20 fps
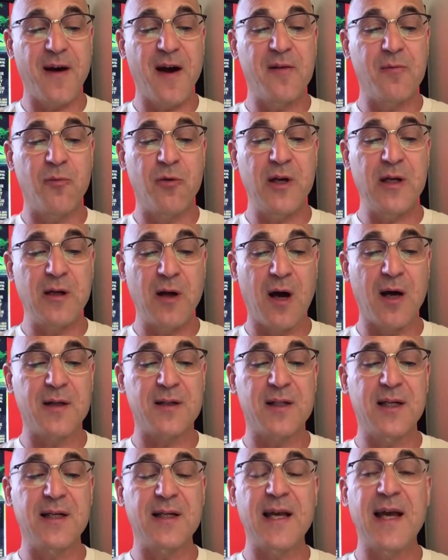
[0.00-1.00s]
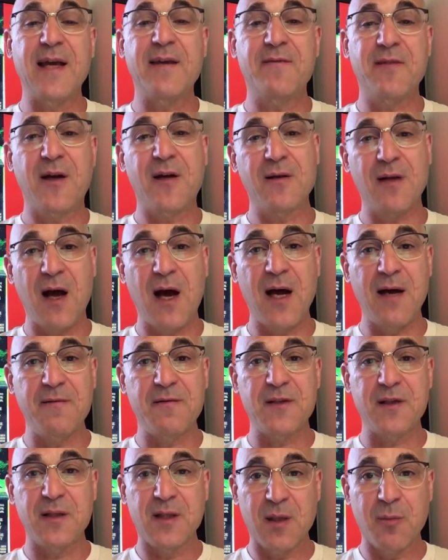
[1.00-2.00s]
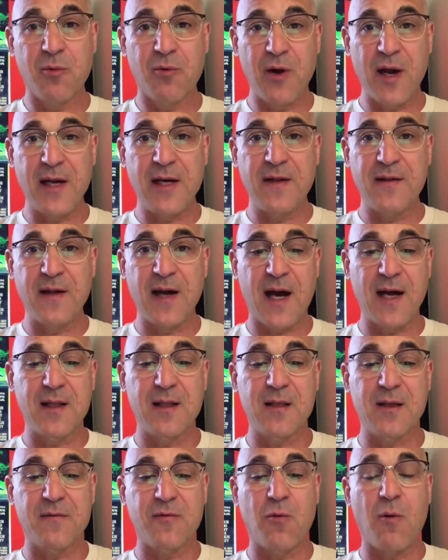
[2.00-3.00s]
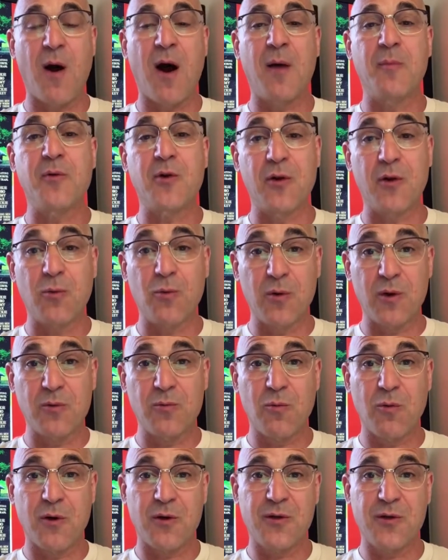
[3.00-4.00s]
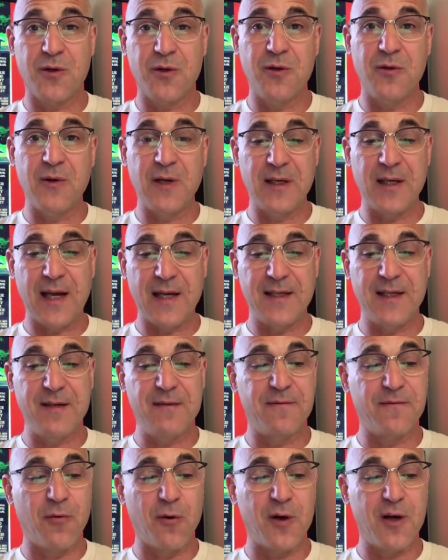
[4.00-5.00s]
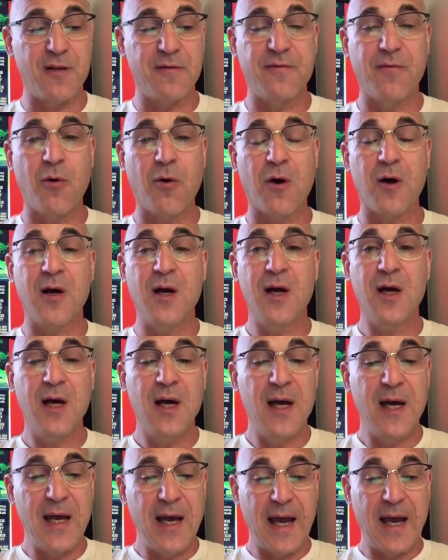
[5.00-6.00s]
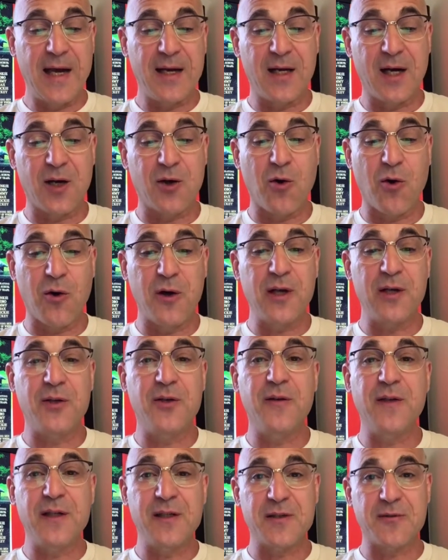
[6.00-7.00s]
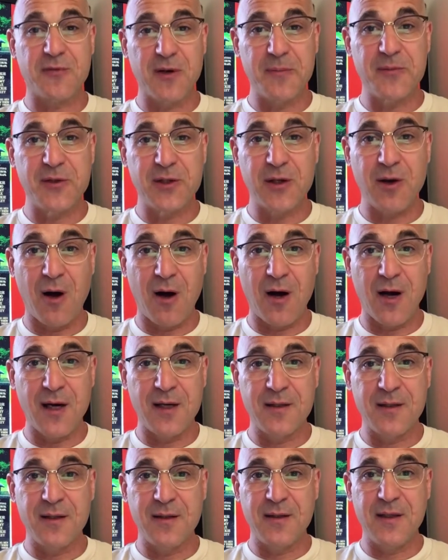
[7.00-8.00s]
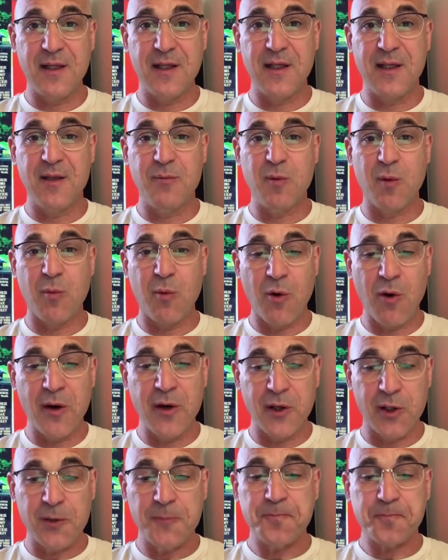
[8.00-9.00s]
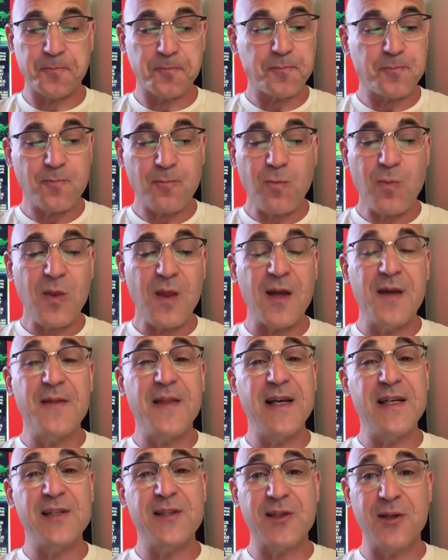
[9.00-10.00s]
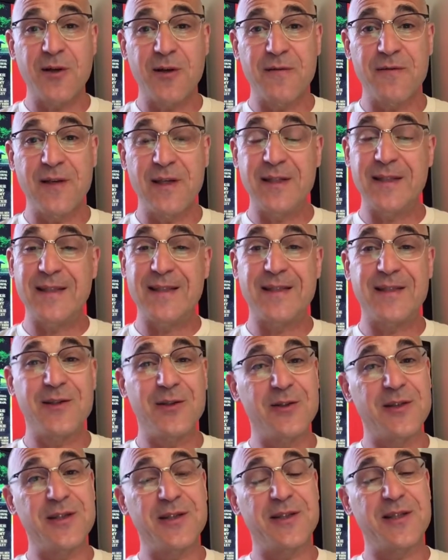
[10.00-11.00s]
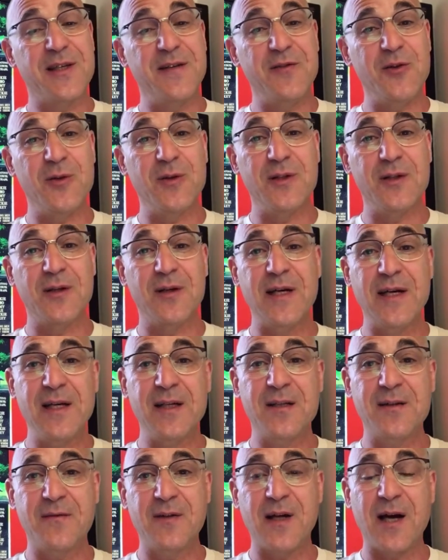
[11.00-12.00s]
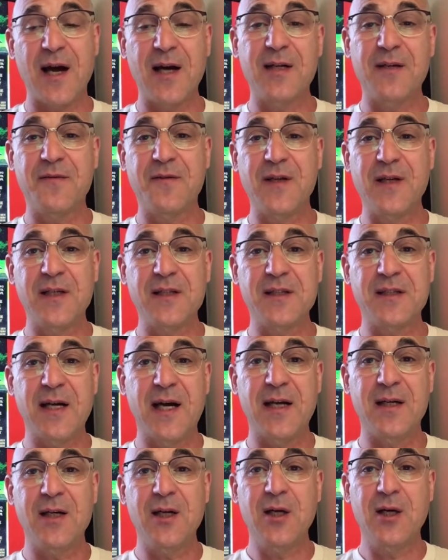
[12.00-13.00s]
Marine dogs gave their lives liberating the island of Guam during World War II in 1944. And according to the inscription on the memorial, they served, and this will just give you a little hint of the kind of things that